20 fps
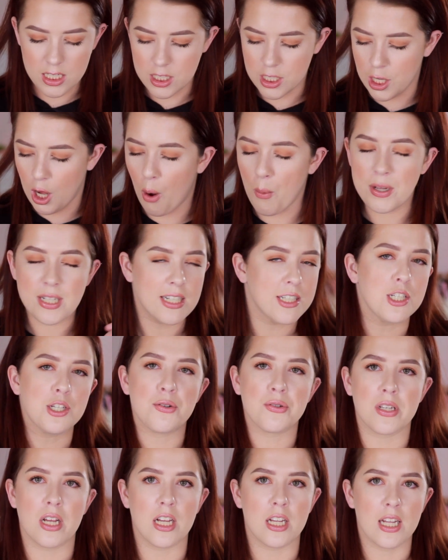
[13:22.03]
You always have to
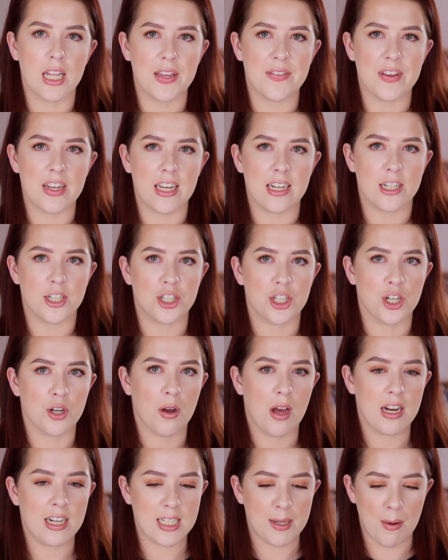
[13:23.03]
use a leave-in
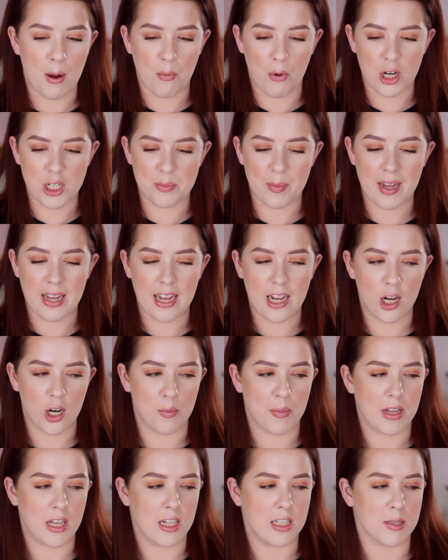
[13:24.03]
conditioner anytime I wash my
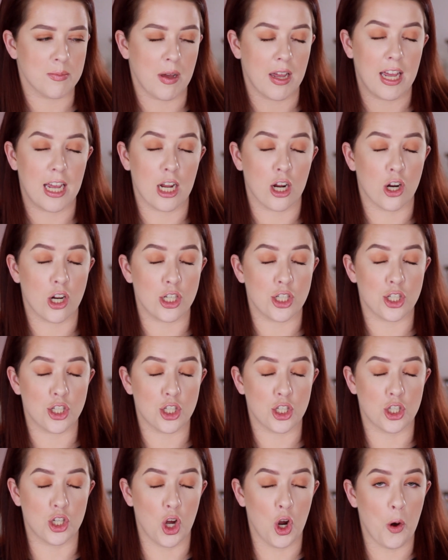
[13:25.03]
hair because my hair is
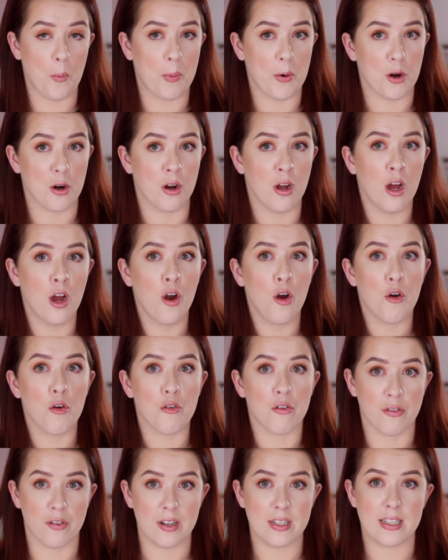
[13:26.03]
super
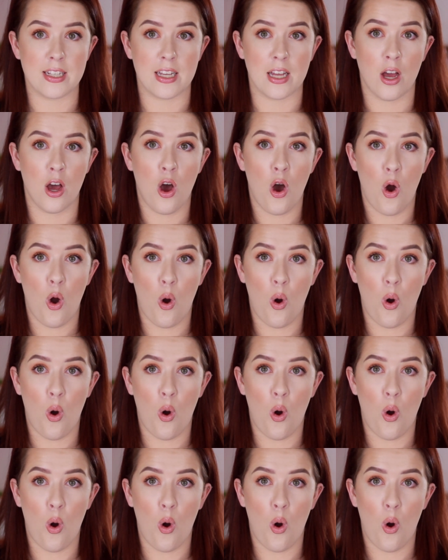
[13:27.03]
frizzy.